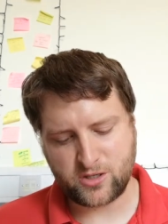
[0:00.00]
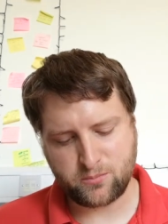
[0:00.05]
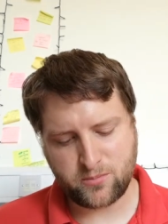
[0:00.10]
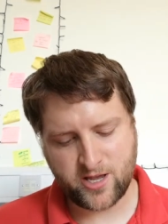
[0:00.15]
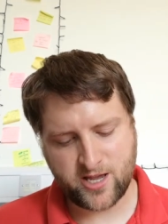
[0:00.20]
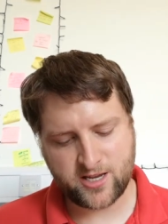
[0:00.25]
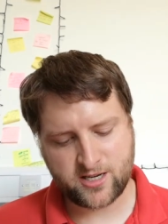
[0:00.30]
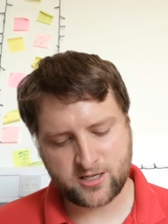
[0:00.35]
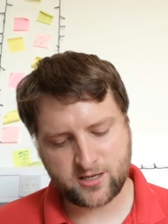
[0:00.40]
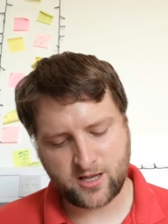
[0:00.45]

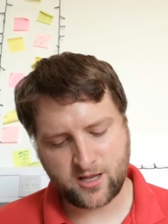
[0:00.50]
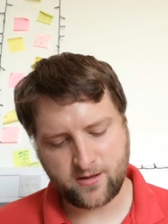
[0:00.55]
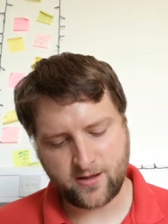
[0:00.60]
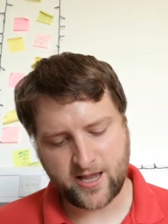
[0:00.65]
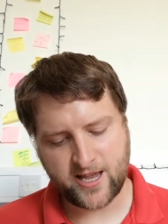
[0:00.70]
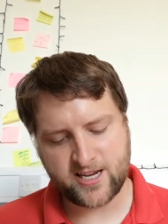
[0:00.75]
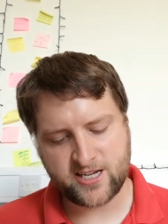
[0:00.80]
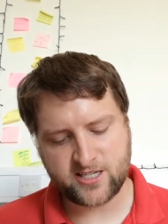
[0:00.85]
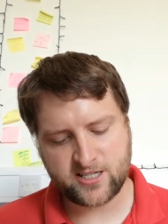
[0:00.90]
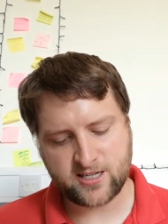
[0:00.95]
begged
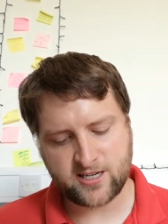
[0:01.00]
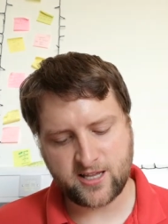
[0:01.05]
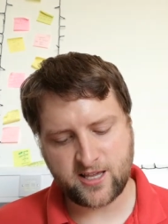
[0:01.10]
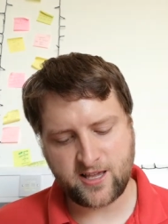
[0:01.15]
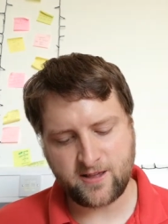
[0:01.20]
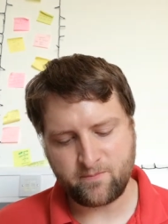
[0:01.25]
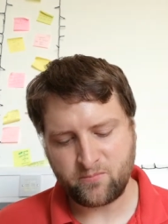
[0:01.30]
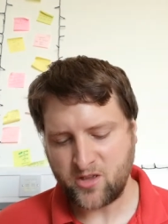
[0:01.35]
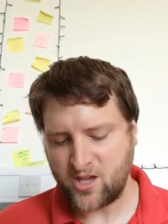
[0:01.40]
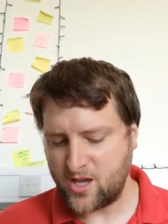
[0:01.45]

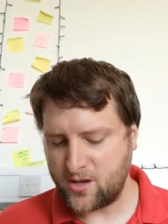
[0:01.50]
hastily.